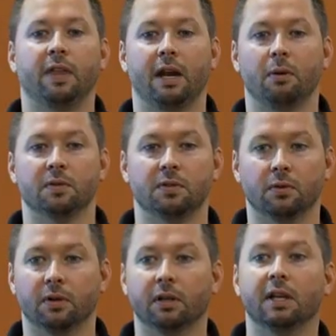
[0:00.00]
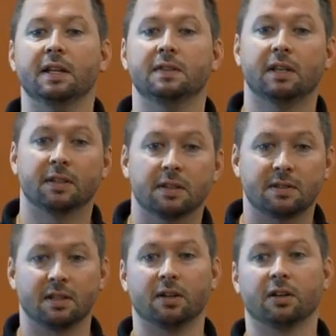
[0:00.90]
that I was doing to get
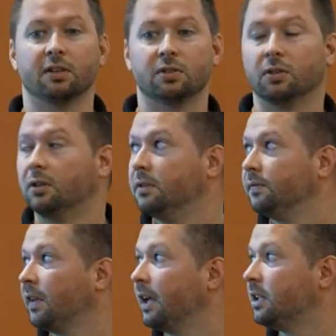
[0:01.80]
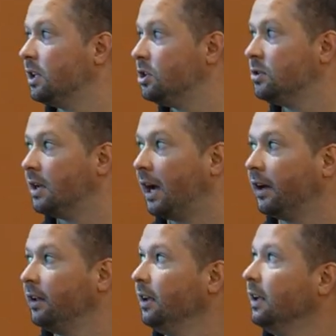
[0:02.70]
this thing under control. I kid you
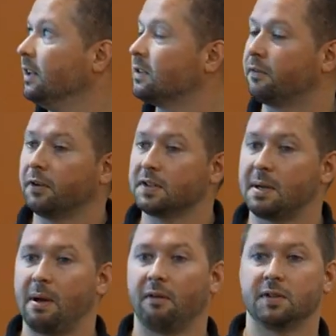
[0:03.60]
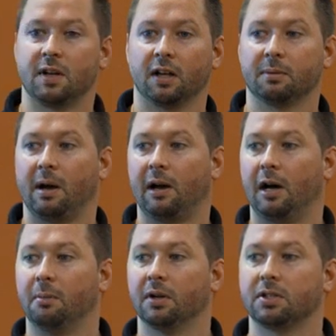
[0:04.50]
not. It's the first time I ever talked about
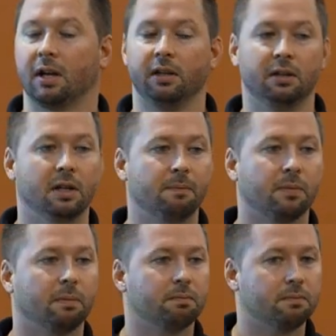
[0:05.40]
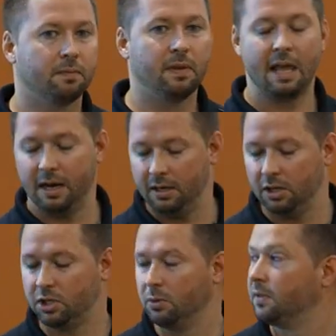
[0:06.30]
how much I had an
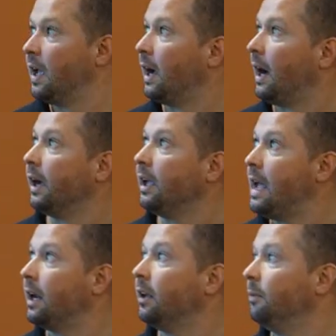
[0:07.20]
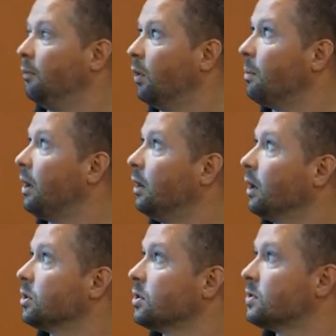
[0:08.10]
issue with that eye at one of my
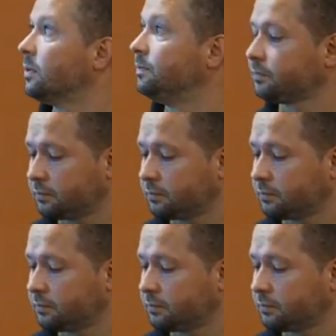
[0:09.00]
lectures.